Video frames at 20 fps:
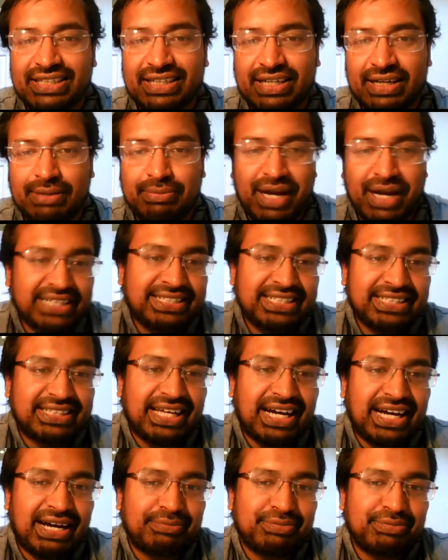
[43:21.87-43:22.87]
I did
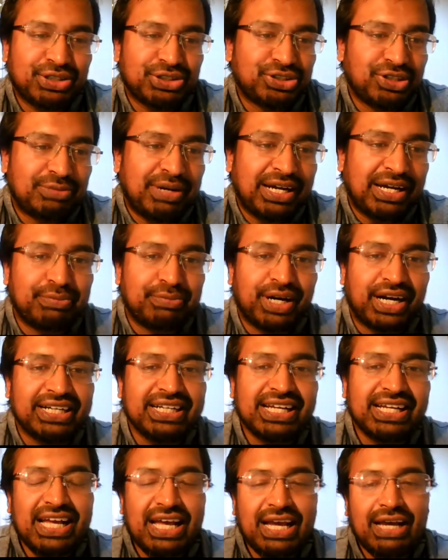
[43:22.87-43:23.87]
that. I'm not sure about Imran,
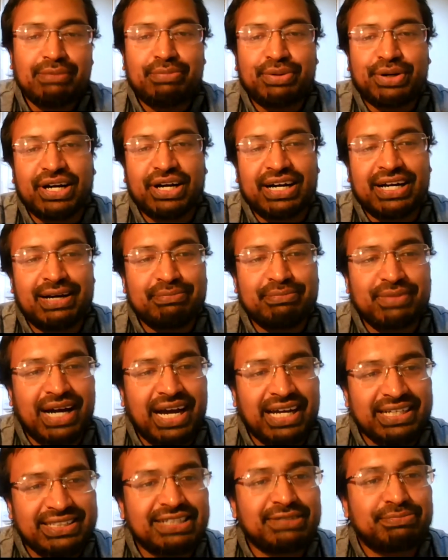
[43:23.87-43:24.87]
but
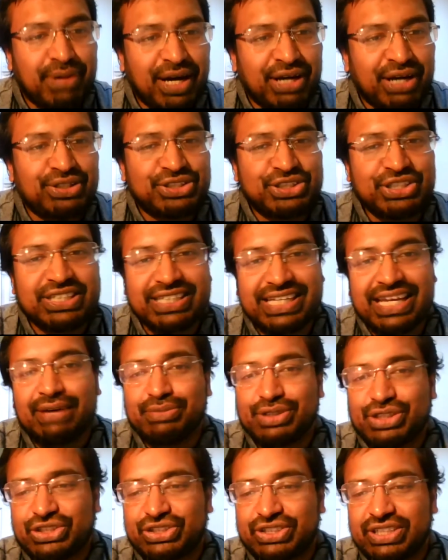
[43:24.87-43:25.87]
I did biology and
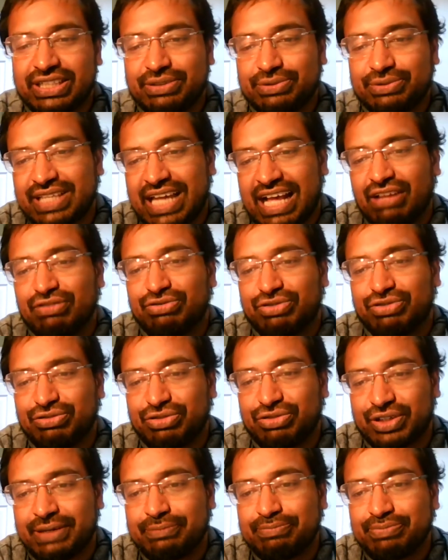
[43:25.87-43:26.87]
chemistry, and it was helpful
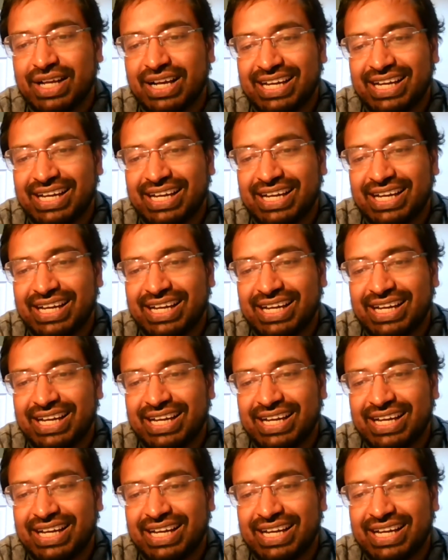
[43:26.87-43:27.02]
for it.